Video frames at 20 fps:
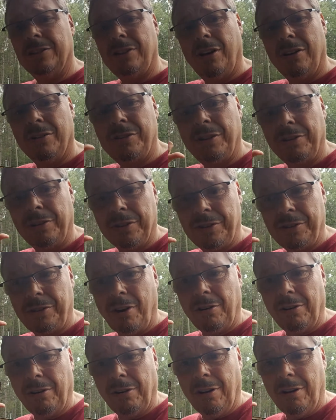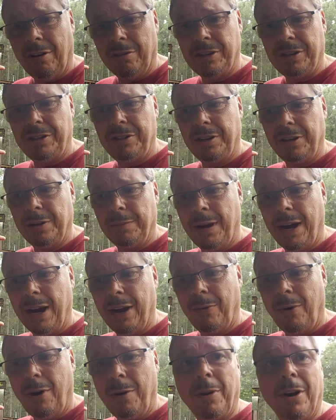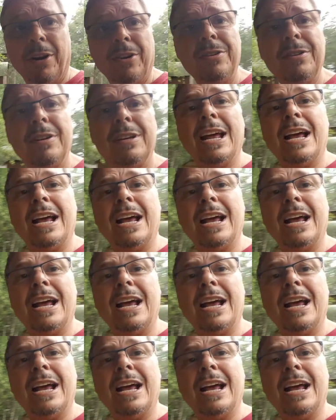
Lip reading: also the starter logs that you can buy at Walmart. You can